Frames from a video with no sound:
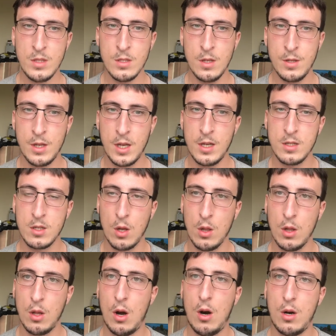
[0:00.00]
there's a
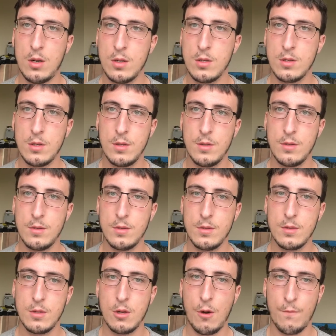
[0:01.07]
lot
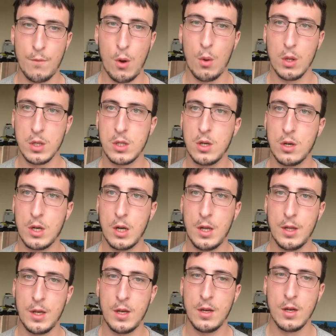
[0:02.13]
of rolling stock out
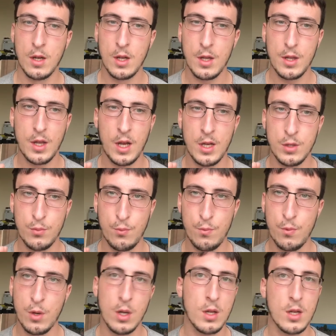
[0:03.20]
there that is
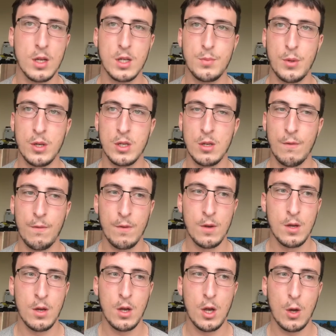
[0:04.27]
really expensive,
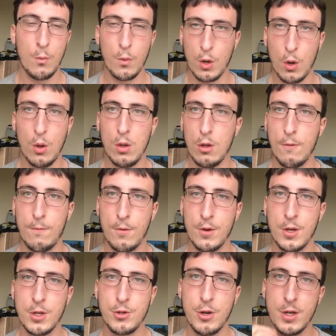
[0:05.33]
and we all love running
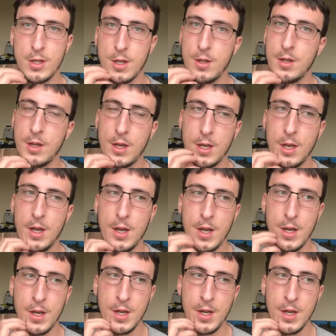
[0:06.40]
trains at the end of the day.